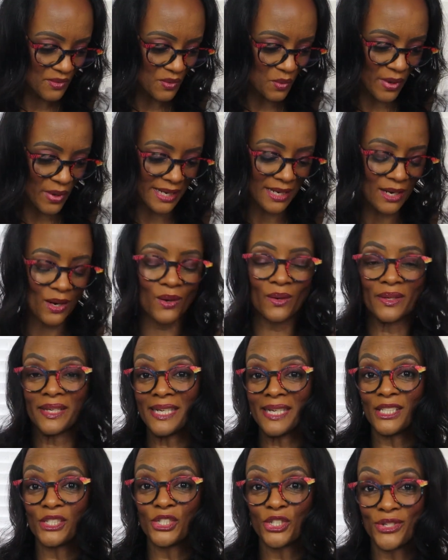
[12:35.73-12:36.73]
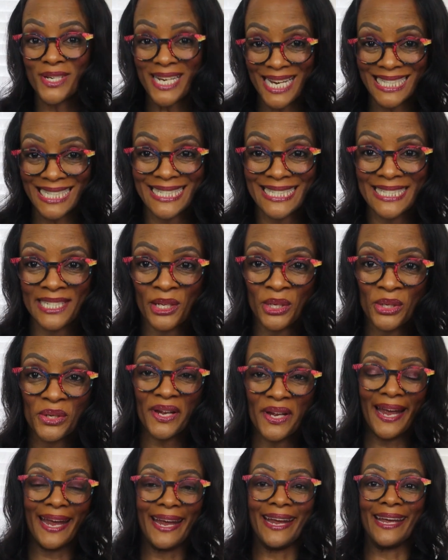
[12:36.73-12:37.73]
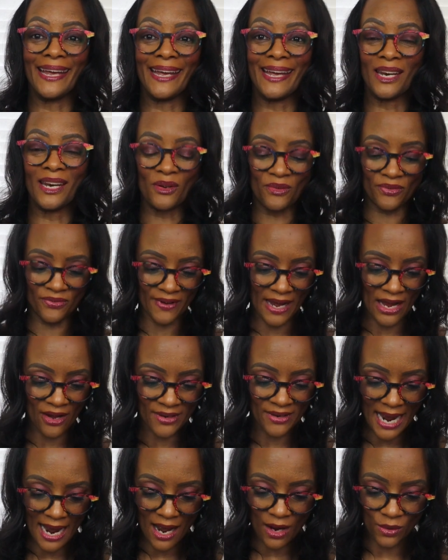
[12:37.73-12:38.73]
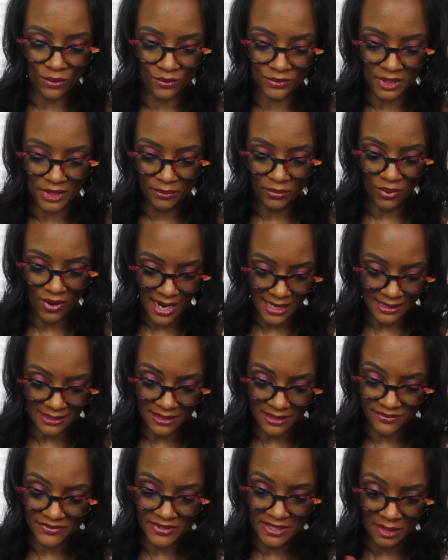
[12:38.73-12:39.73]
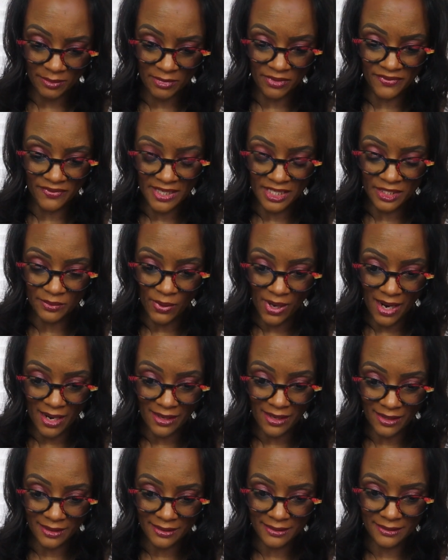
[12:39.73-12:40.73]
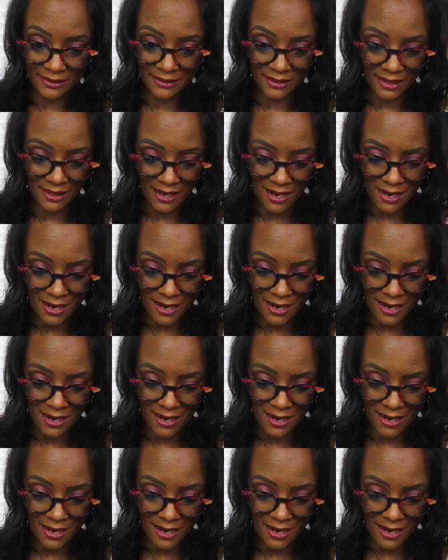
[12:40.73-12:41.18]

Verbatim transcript: went on the internet and found out the price of some of these products.